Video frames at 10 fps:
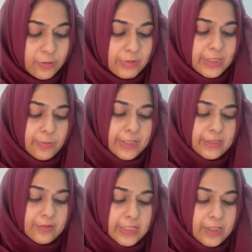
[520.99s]
in
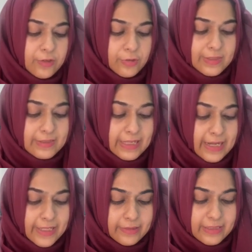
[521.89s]
2023 you're
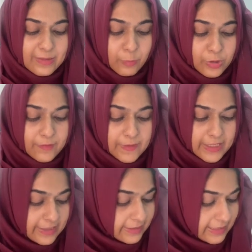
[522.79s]
selling this motor
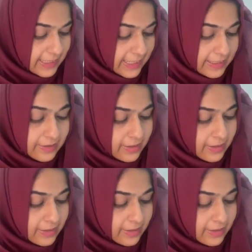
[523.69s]
vehicle a